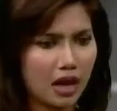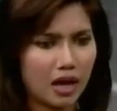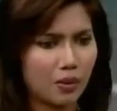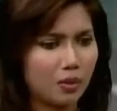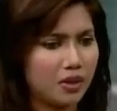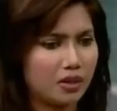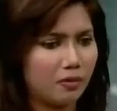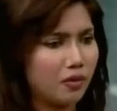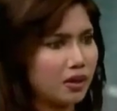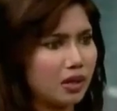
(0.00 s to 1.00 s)
I will be
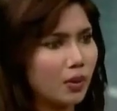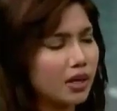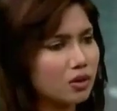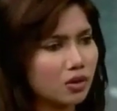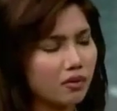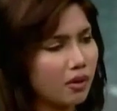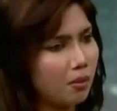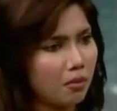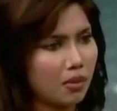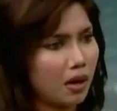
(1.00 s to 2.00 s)
definitely willing to give
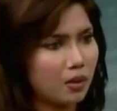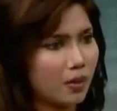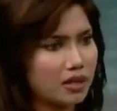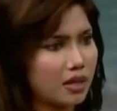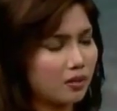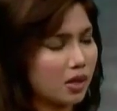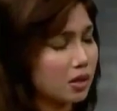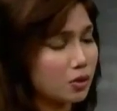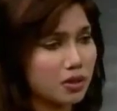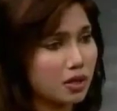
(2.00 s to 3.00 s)
him. Otherwise, I have
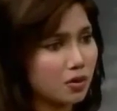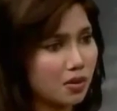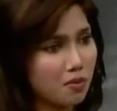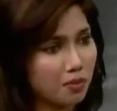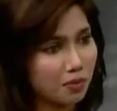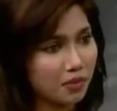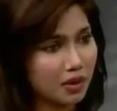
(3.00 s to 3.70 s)
nothing to say to him.